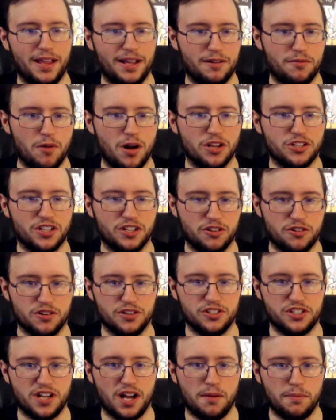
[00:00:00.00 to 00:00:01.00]
watching
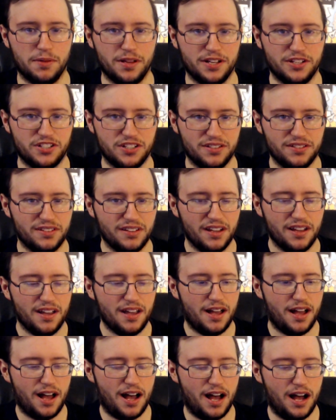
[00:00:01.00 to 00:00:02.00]
cringe compilations.
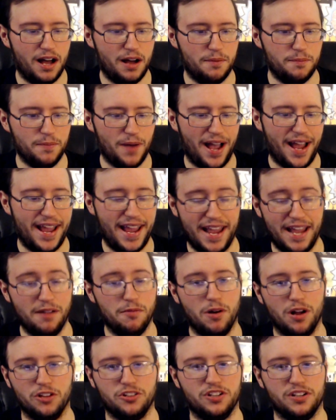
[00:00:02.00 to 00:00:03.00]
I hate
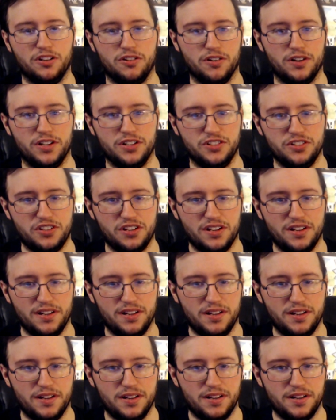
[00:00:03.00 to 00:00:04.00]
watching cringe,
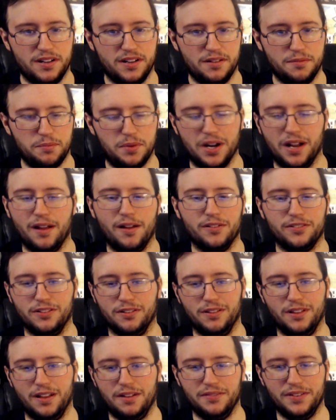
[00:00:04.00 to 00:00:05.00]
but I also
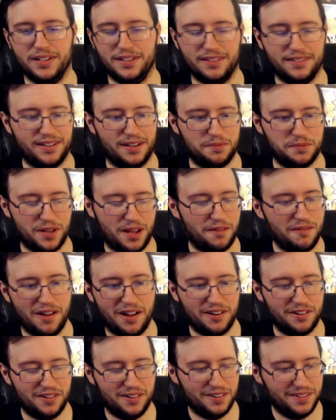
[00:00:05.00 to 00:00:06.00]
love it at the same time. I
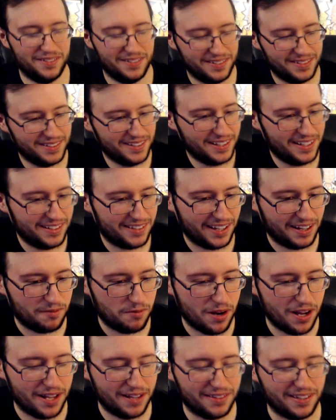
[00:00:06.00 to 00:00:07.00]
don't know. It's like,
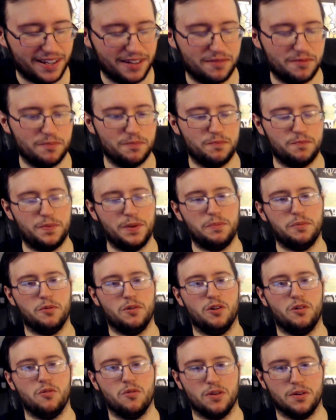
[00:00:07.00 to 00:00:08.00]
what? It's like people
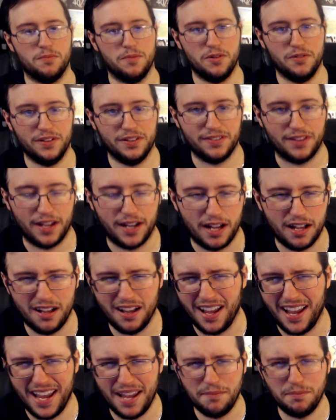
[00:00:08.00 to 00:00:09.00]
with horror movies, like, oh,
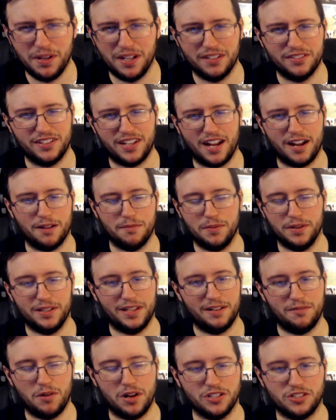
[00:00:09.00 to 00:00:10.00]
I hate being scared, but
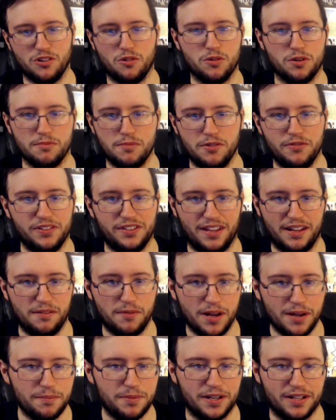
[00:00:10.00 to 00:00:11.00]
they watch horror movies
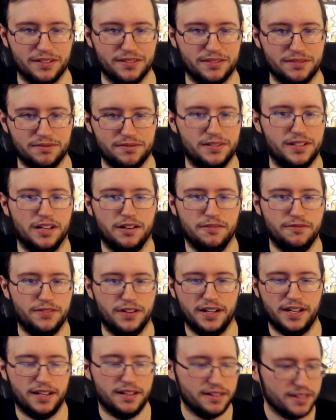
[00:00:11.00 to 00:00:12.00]
anyway because, you know,
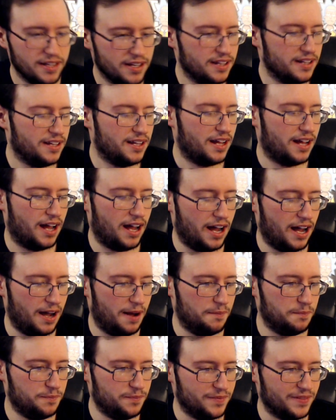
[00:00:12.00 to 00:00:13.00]
fuck it.
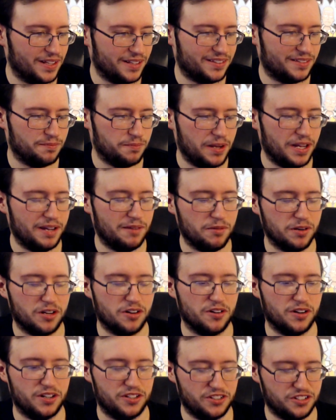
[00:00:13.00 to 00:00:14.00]
That's me with
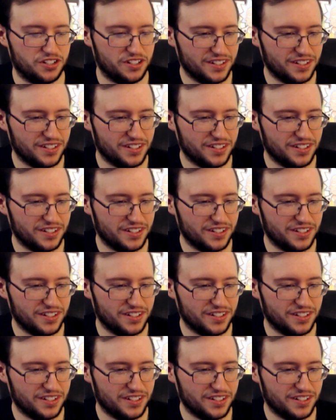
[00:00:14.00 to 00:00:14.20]
cringe.